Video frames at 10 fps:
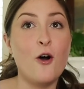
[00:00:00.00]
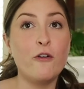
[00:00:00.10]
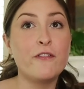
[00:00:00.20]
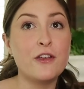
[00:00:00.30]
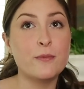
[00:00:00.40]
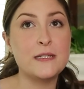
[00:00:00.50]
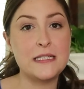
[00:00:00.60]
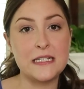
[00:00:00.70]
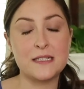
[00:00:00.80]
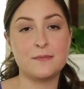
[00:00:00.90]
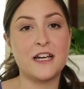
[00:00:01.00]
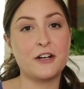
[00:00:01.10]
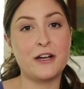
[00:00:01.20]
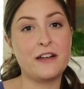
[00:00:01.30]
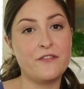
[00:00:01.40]
hopefully you'll be seeing some
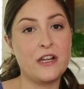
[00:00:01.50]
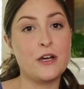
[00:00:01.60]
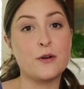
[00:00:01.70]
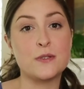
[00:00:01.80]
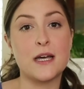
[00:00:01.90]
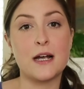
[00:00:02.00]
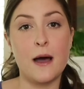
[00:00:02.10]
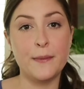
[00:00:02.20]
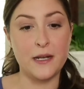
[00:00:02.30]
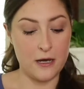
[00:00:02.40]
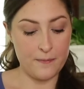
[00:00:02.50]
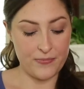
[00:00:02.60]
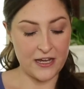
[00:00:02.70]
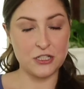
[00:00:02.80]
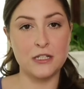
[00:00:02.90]
decorating videos coming up.
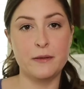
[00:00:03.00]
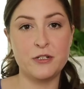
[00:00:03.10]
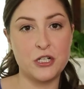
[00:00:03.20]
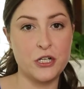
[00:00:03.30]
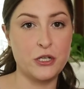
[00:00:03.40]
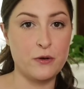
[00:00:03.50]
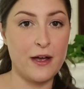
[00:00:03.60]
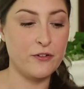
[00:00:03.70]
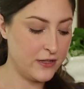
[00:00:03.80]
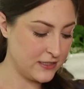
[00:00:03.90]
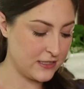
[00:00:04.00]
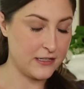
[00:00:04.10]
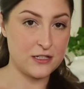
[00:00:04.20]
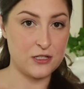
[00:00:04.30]
Actually, let me show you. Everything's in this